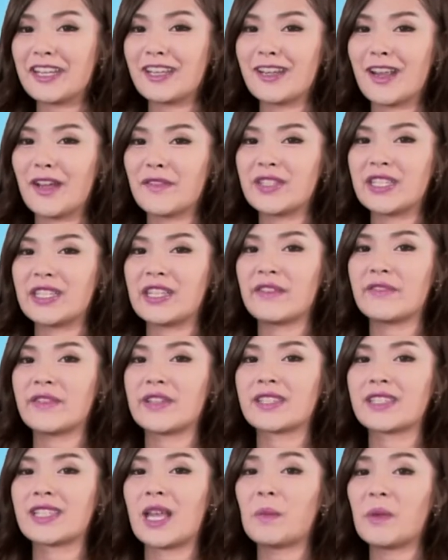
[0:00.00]
enough to give
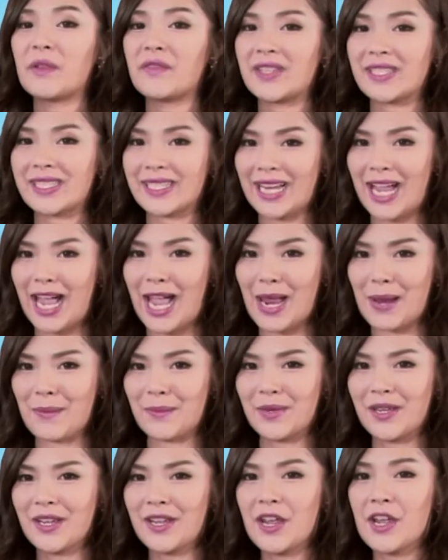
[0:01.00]
us some of his
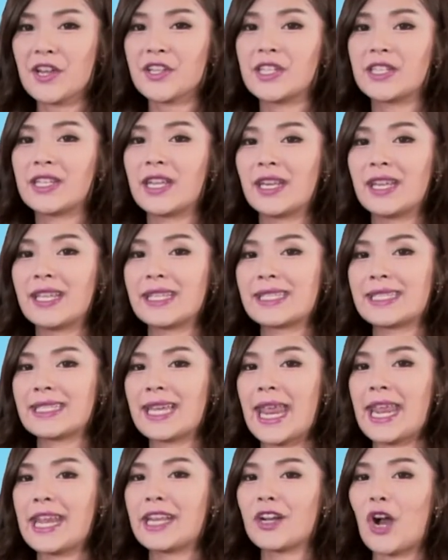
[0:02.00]
time to get his
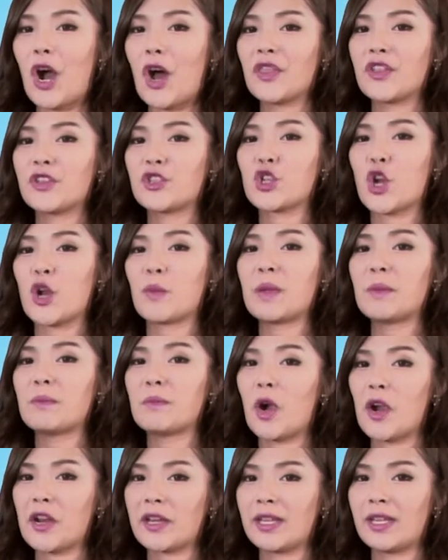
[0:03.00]
take on the German
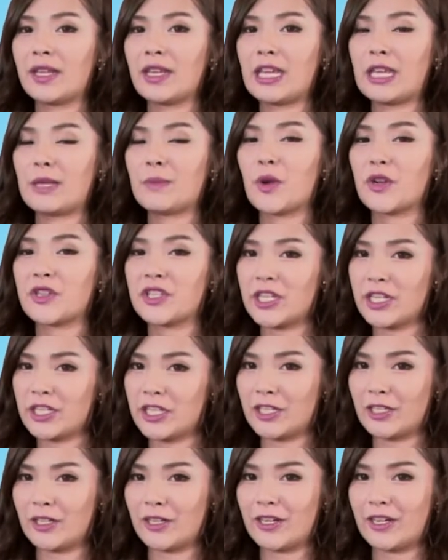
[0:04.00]
market in
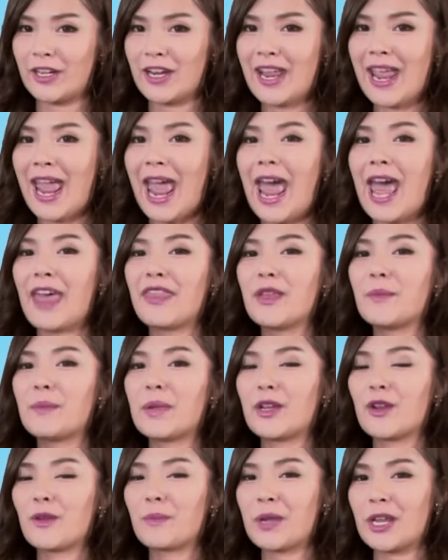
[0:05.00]
particular and the
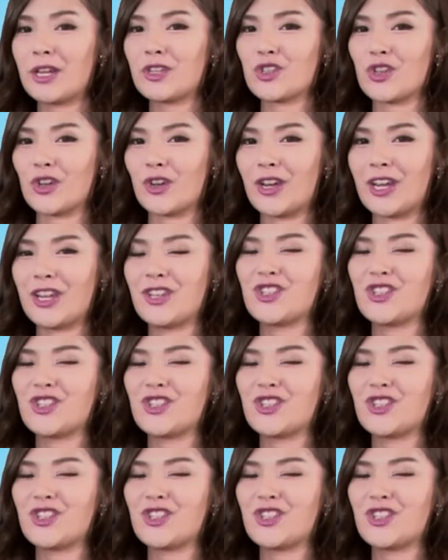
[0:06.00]
bigger picture in